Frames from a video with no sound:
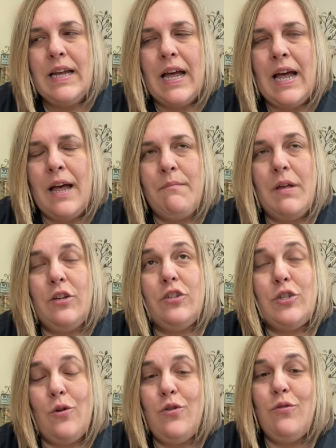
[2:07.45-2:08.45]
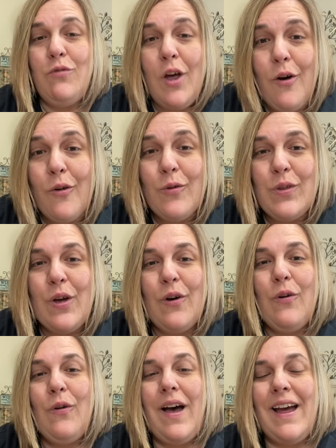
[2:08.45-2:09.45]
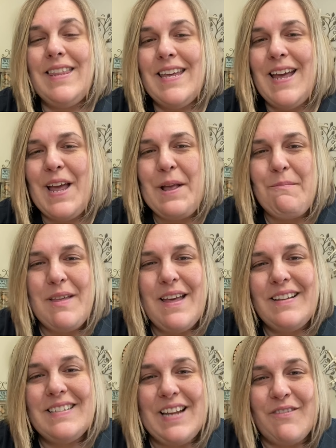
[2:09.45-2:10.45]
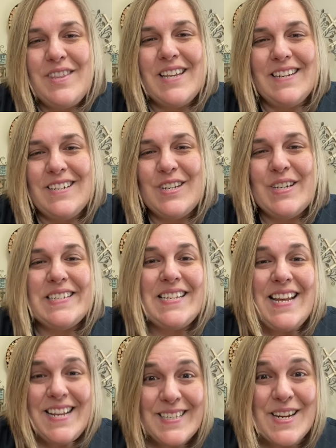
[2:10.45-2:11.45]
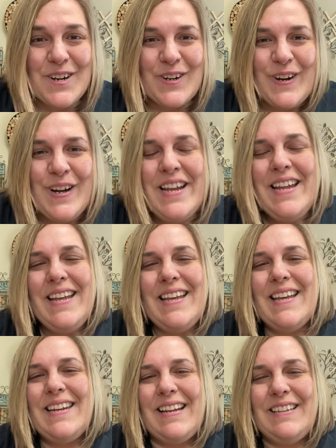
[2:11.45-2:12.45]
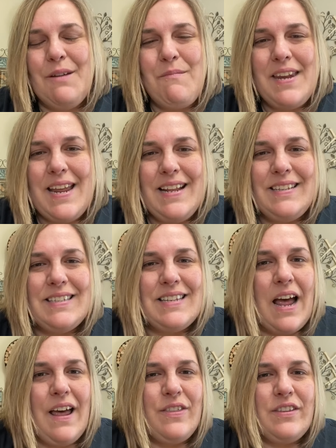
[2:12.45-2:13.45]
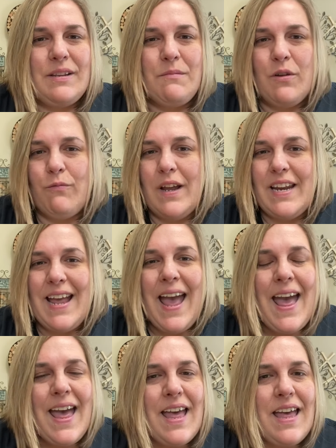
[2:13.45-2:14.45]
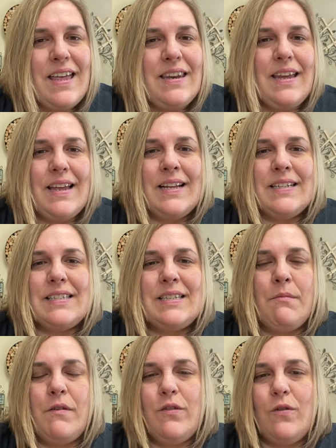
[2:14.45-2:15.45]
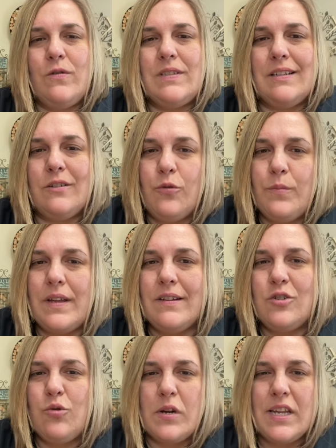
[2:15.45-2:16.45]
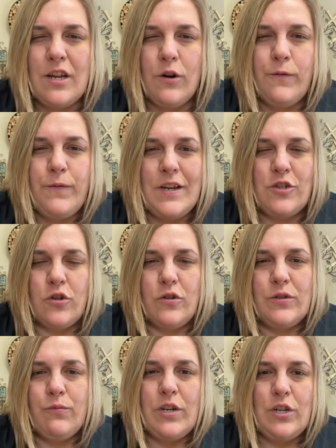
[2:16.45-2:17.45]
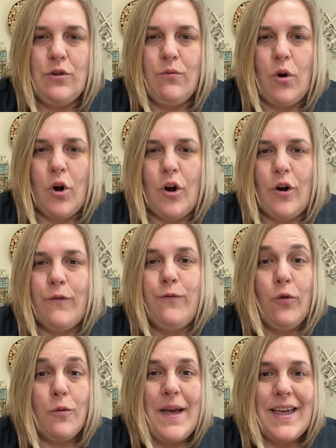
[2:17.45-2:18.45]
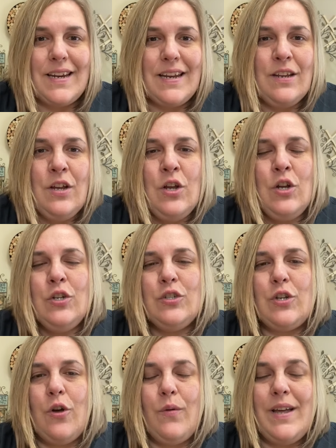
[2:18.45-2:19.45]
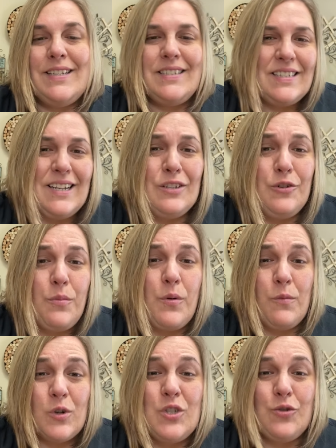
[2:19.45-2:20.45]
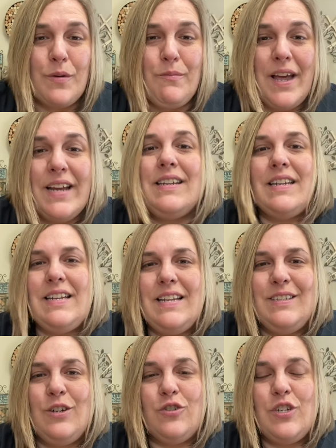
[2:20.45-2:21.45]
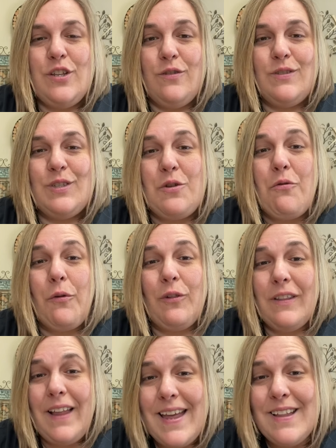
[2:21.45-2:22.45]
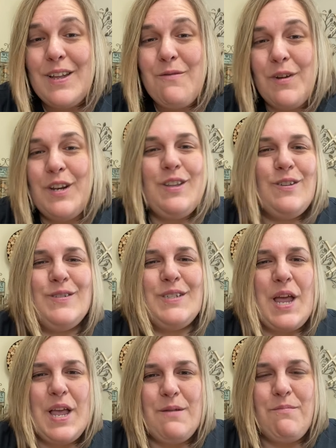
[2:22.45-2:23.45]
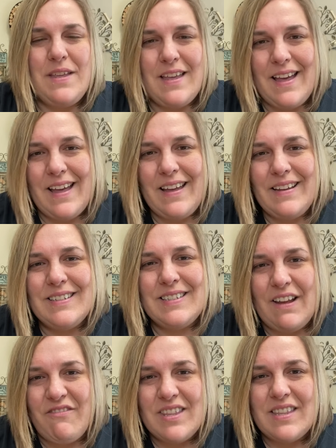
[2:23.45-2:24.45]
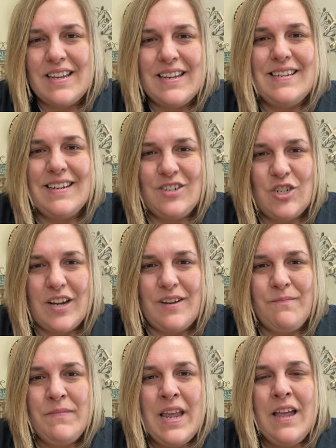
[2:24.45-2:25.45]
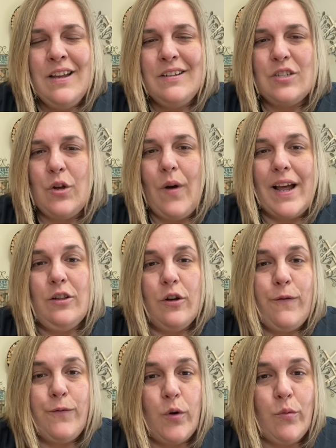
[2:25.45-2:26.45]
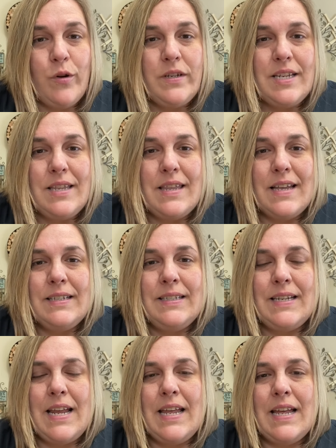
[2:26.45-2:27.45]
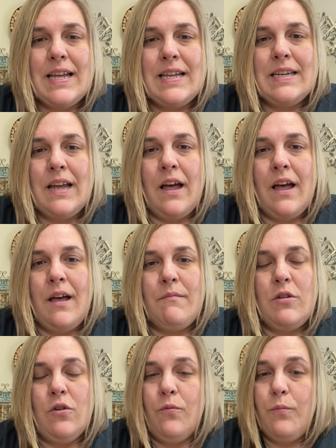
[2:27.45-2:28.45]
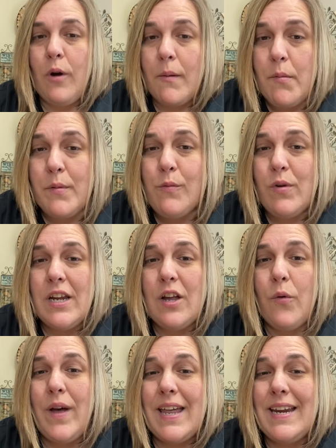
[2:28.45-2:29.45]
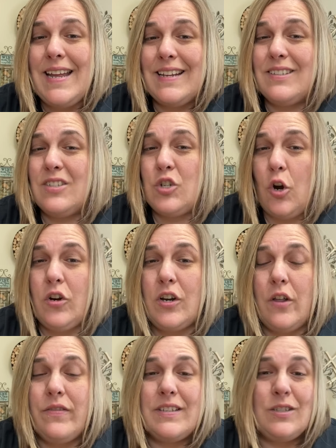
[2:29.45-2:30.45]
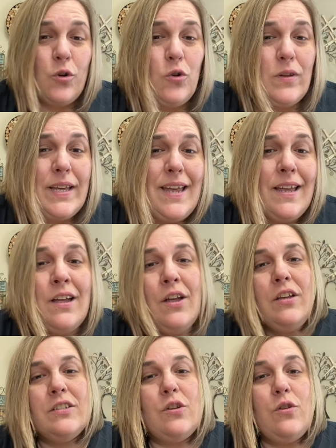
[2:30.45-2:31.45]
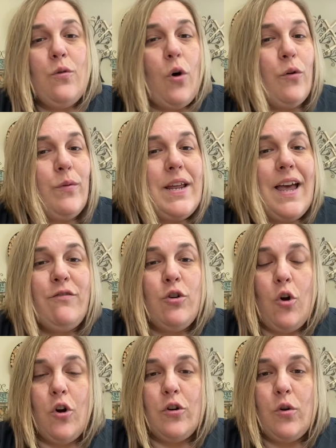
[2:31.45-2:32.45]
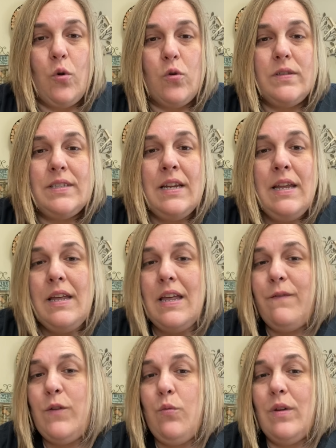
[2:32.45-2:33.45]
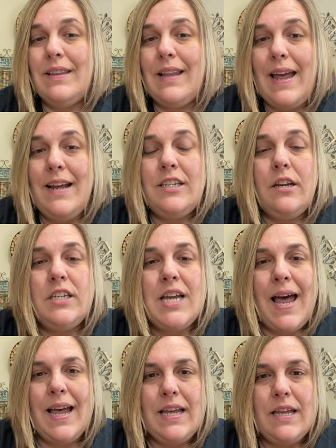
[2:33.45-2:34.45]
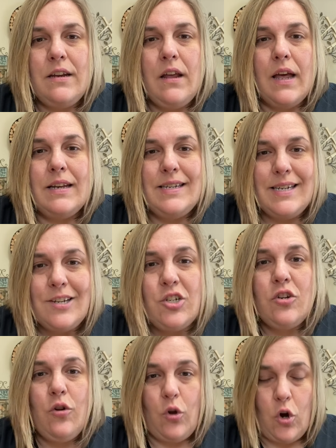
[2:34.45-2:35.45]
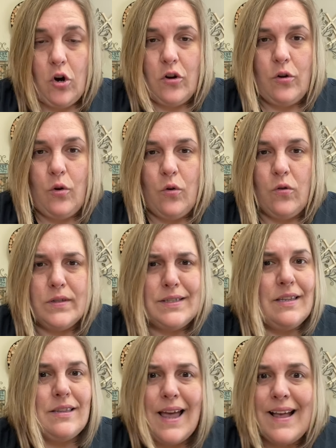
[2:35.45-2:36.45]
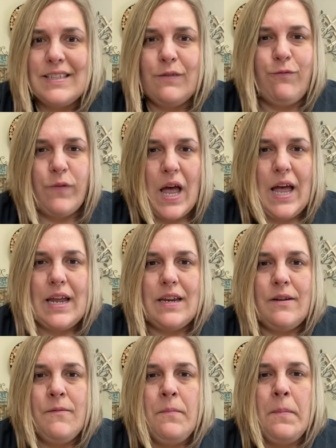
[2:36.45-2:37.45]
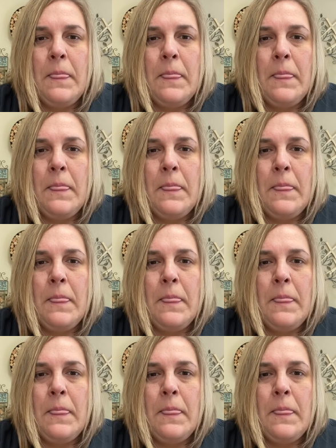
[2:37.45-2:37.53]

Though, I think APA 7th edition is easier. It eliminates some of the running head and some of those a little bit trickier features when you are formatting. So it's a little bit more streamlined and easier to use. So you will likely want to use APA 7th edition. So I look forward to this, and you probably want to go ahead and get started on this early. So you already have your articles. If you would like to tie in additional articles, that's fine.